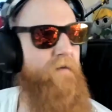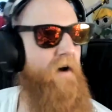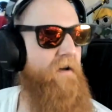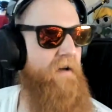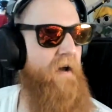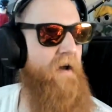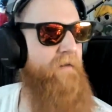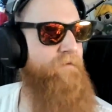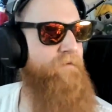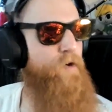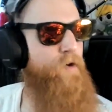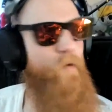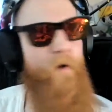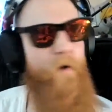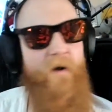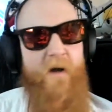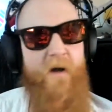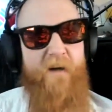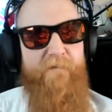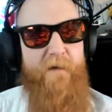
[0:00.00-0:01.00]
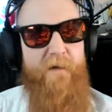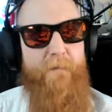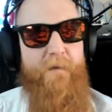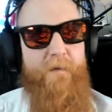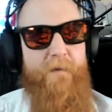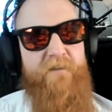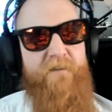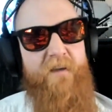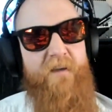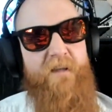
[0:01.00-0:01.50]
I have two running off my
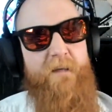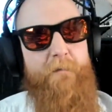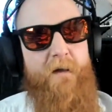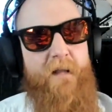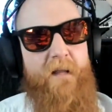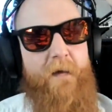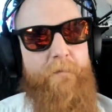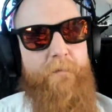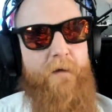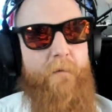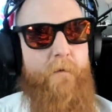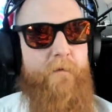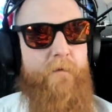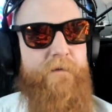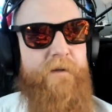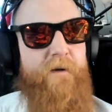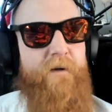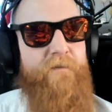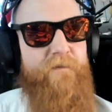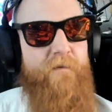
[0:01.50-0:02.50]
PC and then my laptop over there.